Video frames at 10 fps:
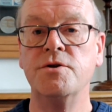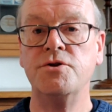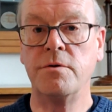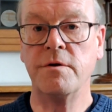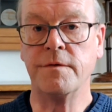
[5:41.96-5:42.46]

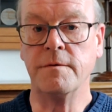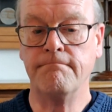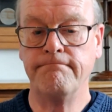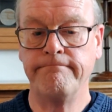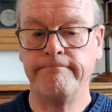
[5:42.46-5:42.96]
Jonathan.
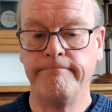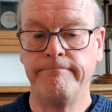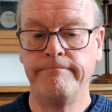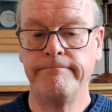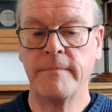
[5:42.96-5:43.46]

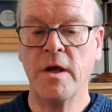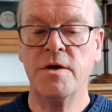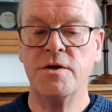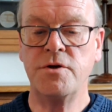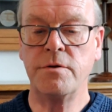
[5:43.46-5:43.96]

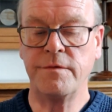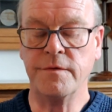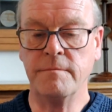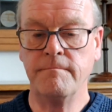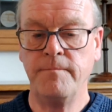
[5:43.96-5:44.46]

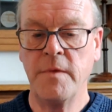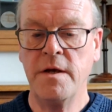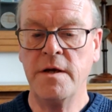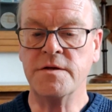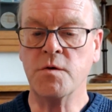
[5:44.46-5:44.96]
Jonathan
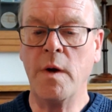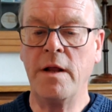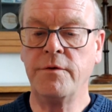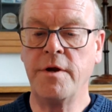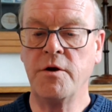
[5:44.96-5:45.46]
is a
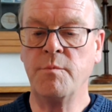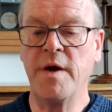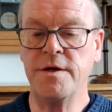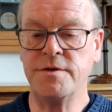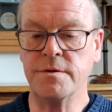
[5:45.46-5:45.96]
well-known
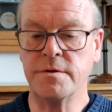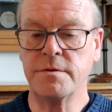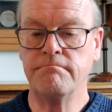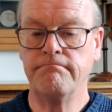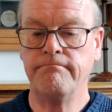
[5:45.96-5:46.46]

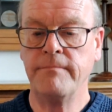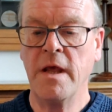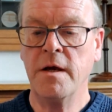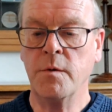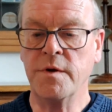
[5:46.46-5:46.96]
patient
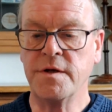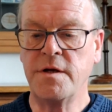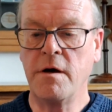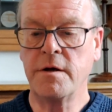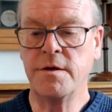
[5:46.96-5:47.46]
with a
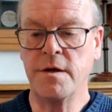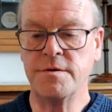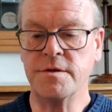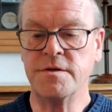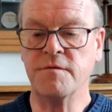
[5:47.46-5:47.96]

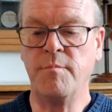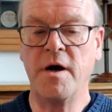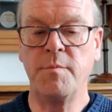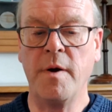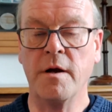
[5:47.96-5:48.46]
diagnosis of
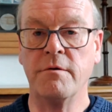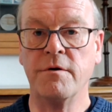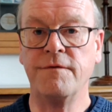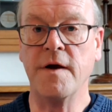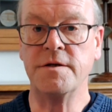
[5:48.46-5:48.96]

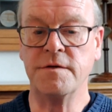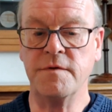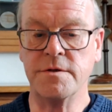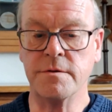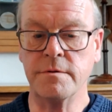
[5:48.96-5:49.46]
bipolar
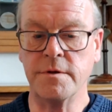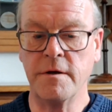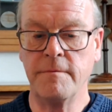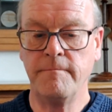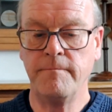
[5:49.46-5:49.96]
affective
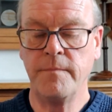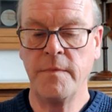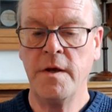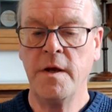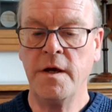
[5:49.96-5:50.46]
disorder.
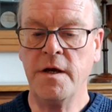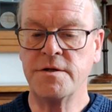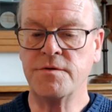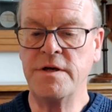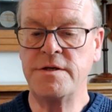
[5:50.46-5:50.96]
He
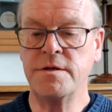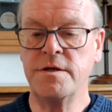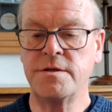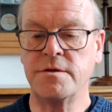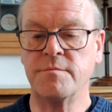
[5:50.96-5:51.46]
has
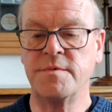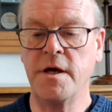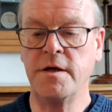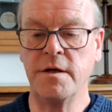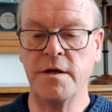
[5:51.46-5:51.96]
recently stopped
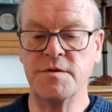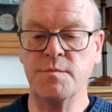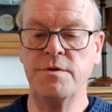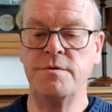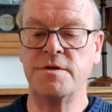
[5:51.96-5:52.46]
taking his
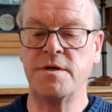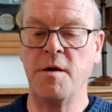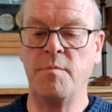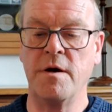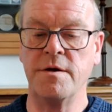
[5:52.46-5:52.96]

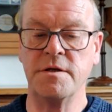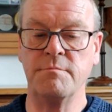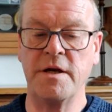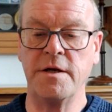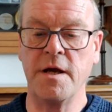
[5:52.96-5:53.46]

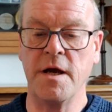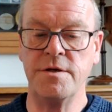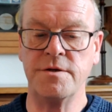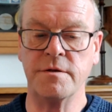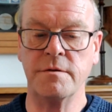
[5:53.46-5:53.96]
mood-stabilising
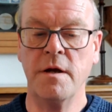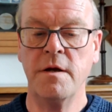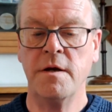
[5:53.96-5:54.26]
medication,